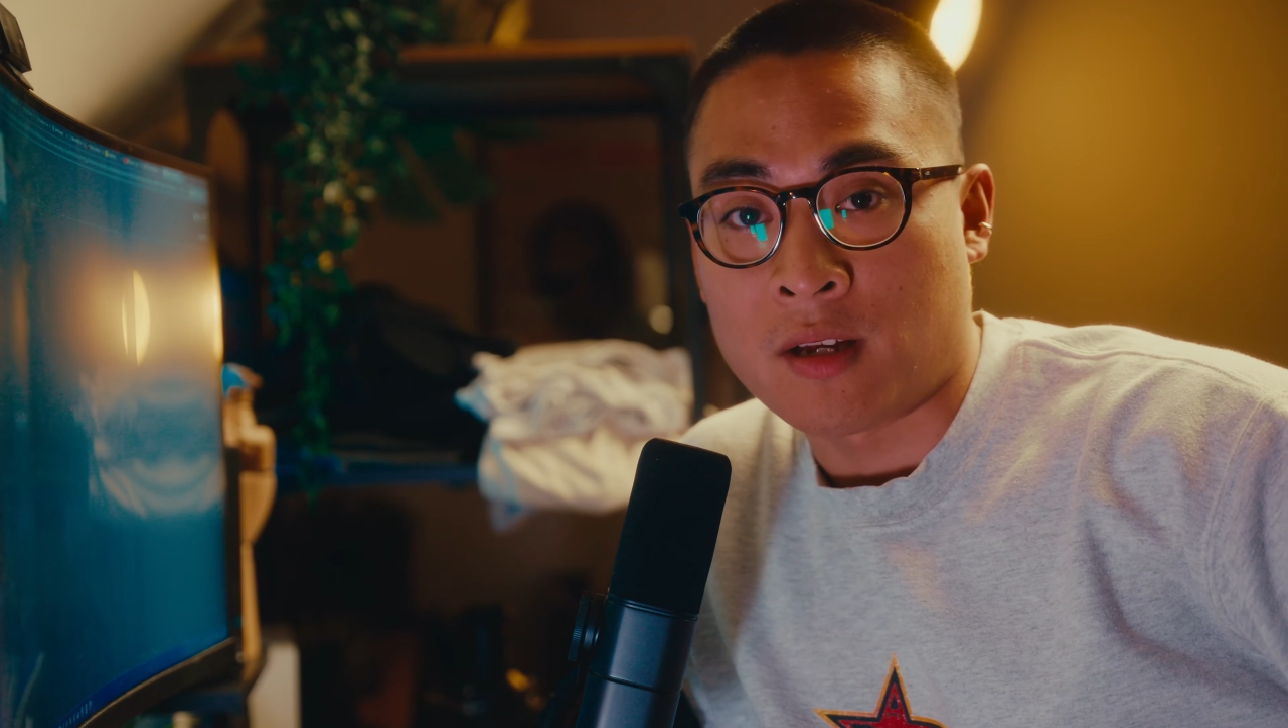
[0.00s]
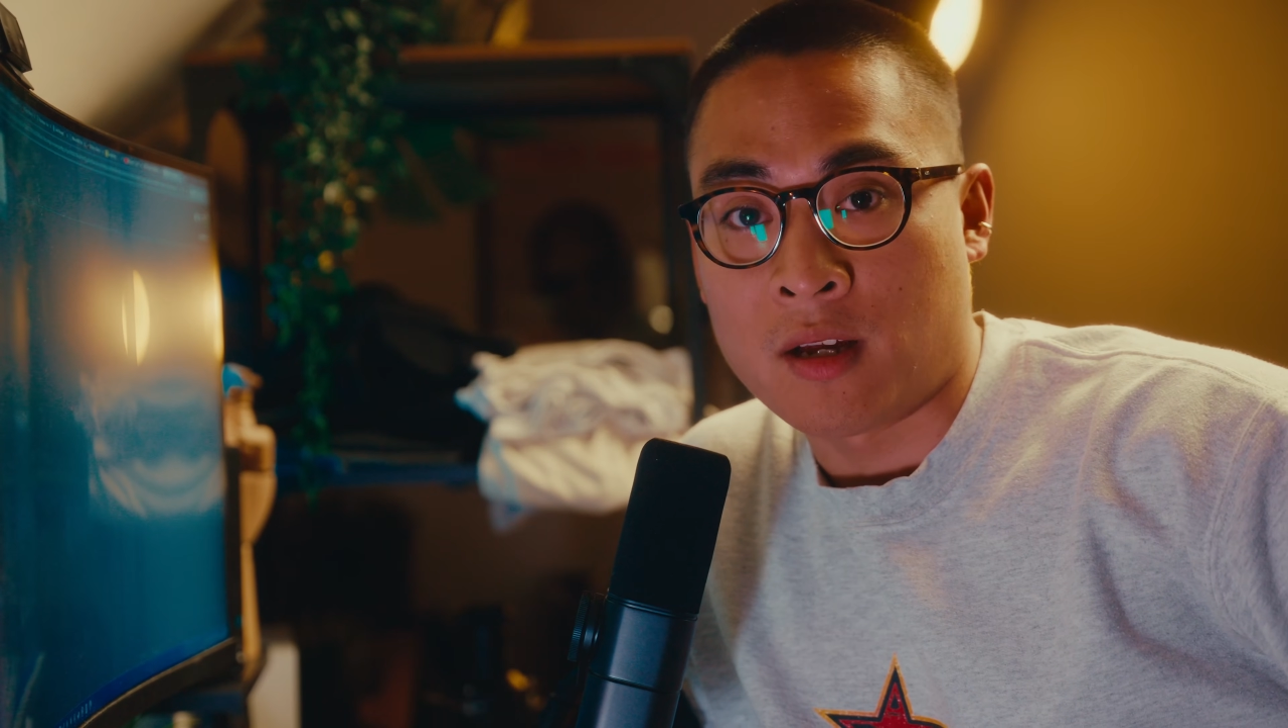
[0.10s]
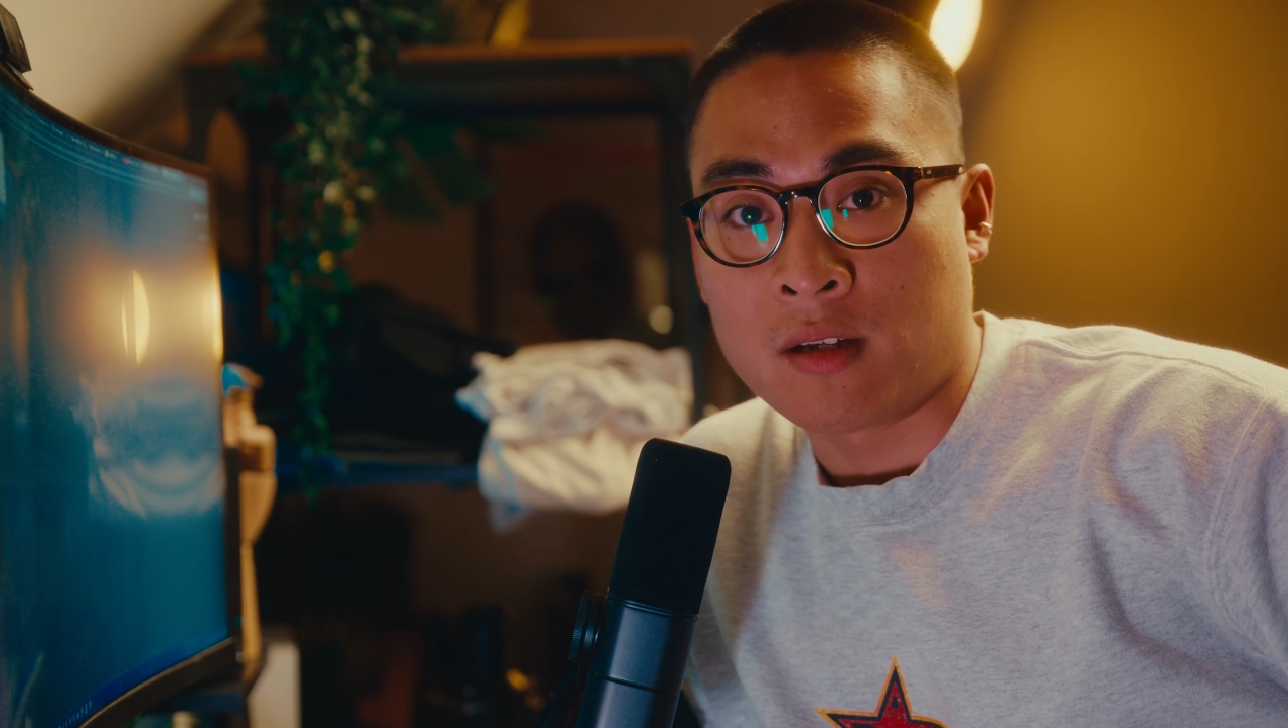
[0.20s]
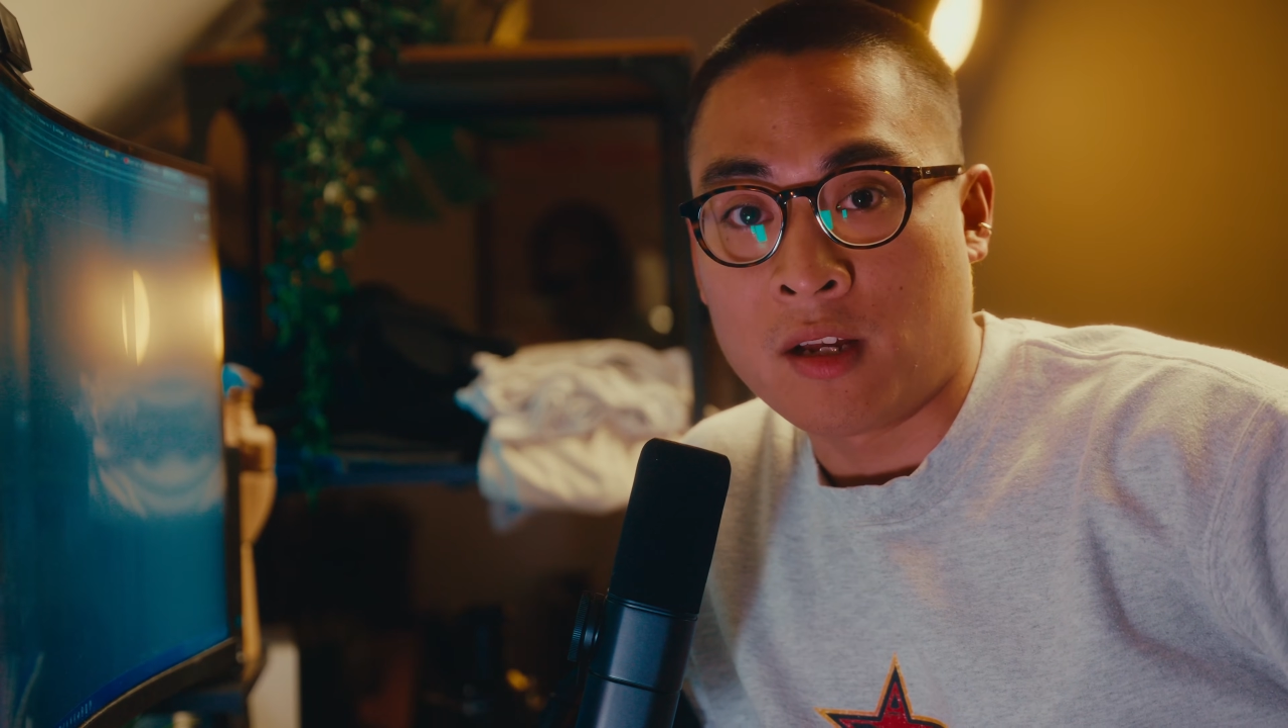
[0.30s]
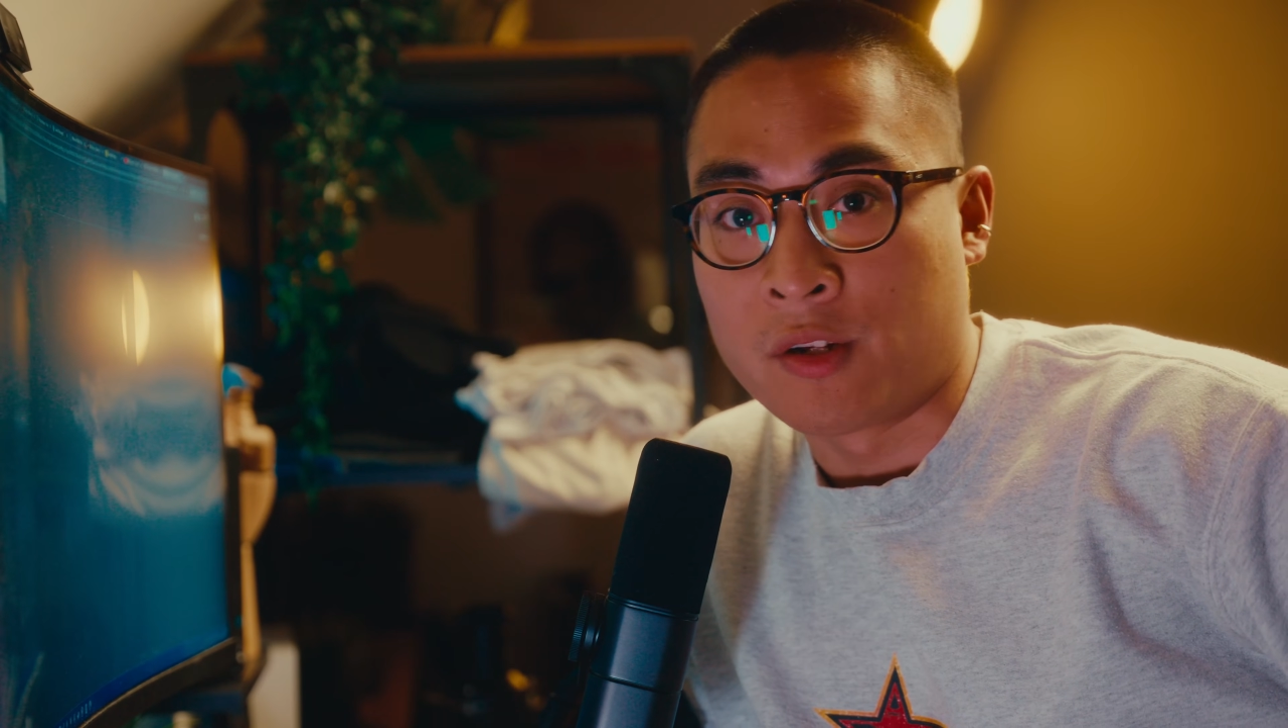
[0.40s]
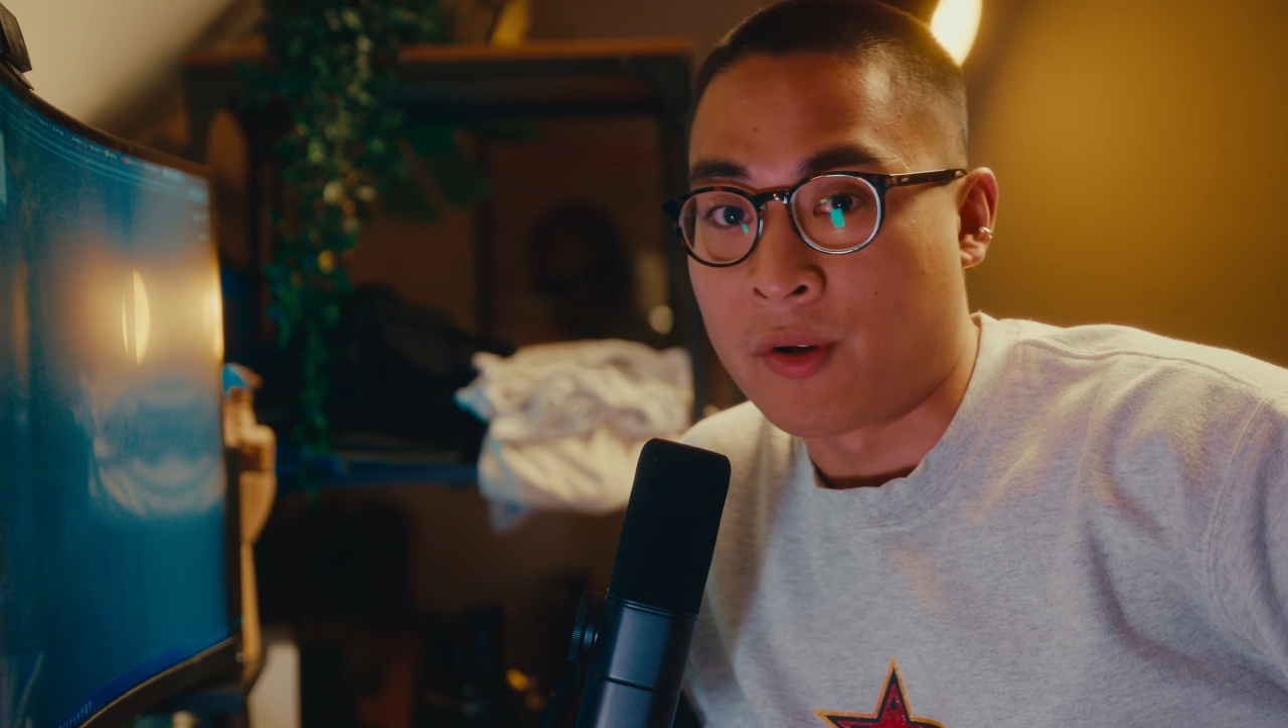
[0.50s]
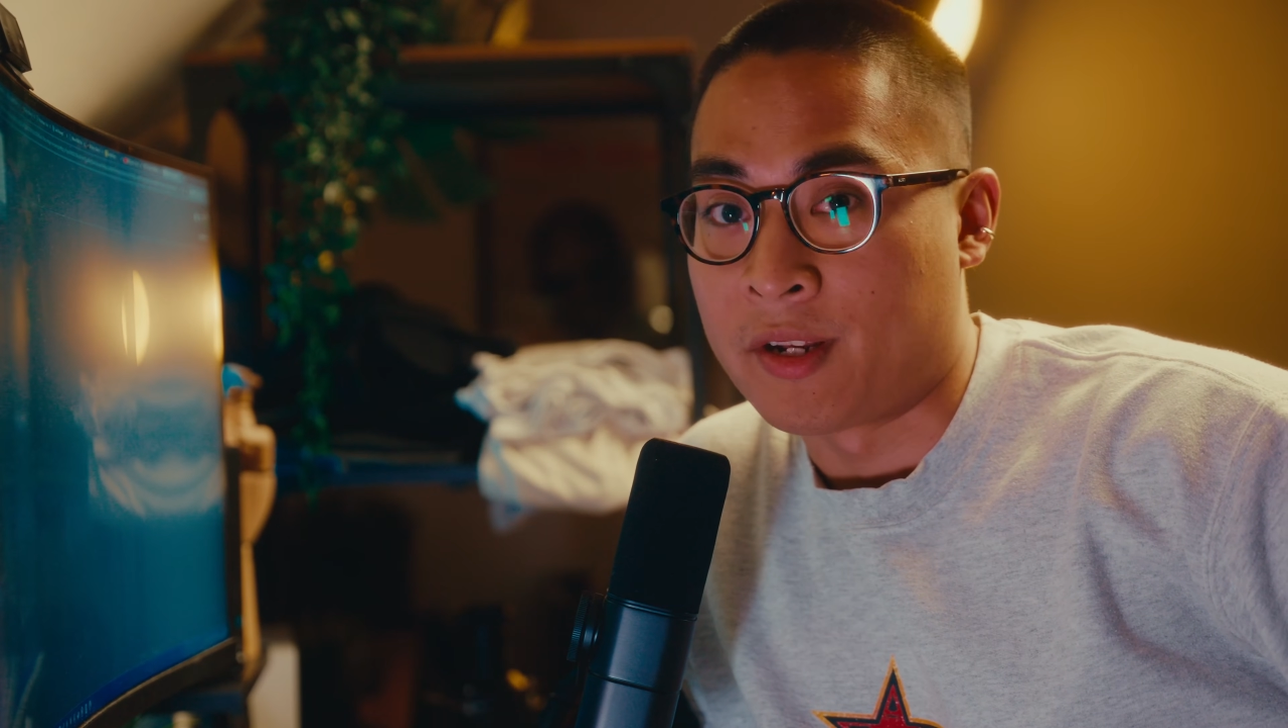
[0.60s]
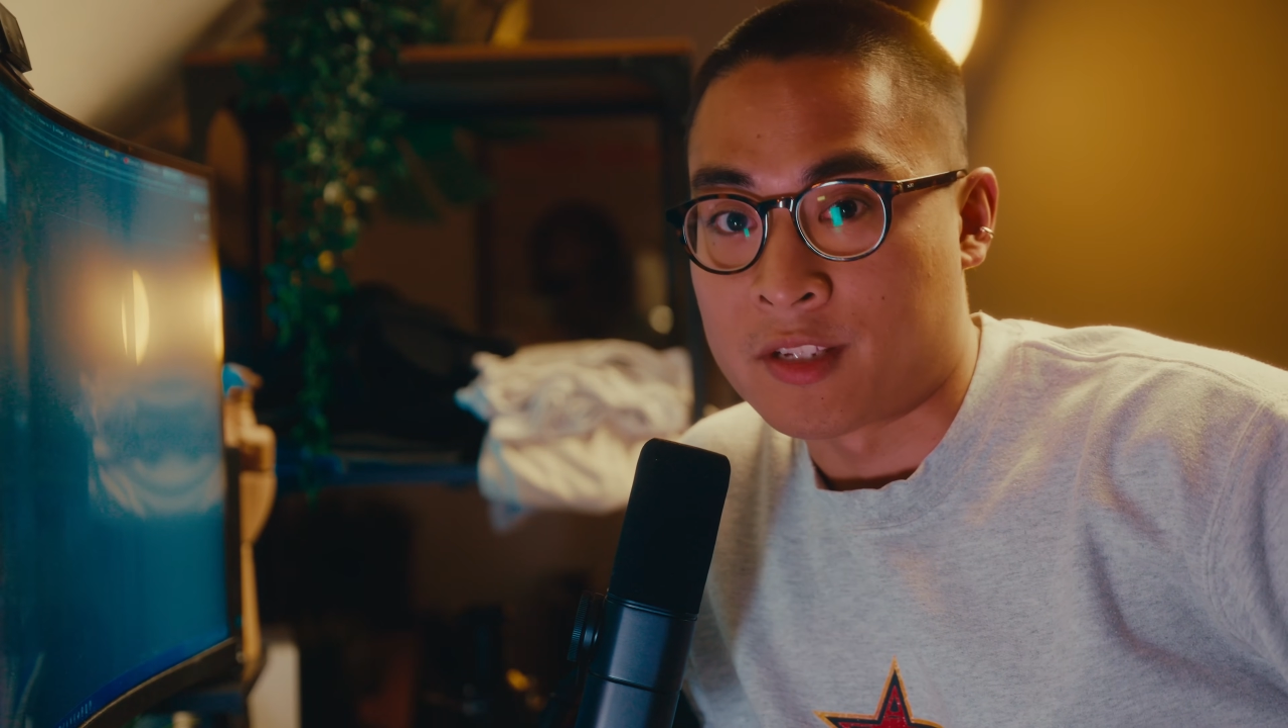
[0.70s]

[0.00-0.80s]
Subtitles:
are color grading